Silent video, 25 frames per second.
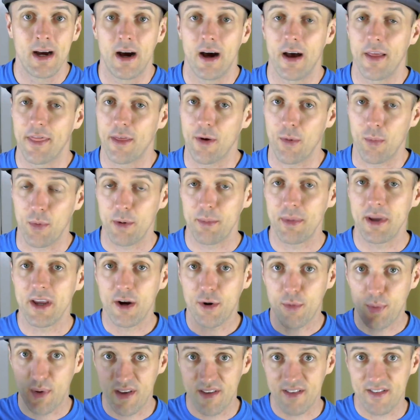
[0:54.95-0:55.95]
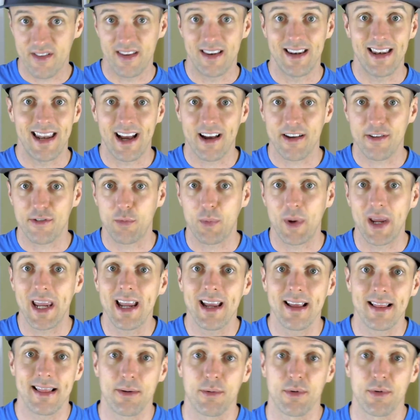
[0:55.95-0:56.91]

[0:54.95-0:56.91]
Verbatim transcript: Uh, there will be a quiz next week.